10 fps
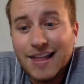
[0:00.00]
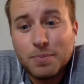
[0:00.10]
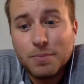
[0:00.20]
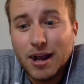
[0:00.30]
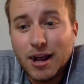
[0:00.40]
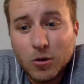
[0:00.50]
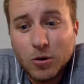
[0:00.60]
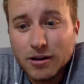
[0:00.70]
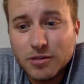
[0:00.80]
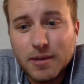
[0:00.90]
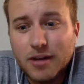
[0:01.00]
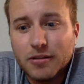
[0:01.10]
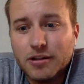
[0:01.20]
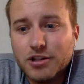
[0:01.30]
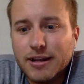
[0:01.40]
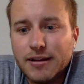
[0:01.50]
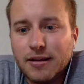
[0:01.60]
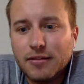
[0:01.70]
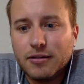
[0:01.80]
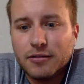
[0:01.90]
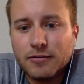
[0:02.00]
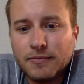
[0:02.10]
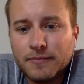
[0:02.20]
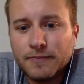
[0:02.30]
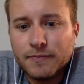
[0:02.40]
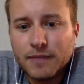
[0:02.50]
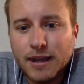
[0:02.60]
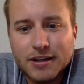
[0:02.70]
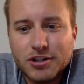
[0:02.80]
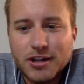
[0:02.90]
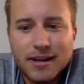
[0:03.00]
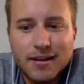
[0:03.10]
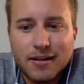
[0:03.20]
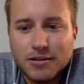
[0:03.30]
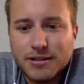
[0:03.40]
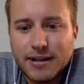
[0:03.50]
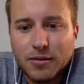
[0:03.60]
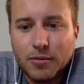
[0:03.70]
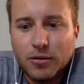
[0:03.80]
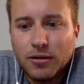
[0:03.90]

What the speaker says: Brian Hoyer is better than Jay Cutler. I think Jay Cutler's terrible.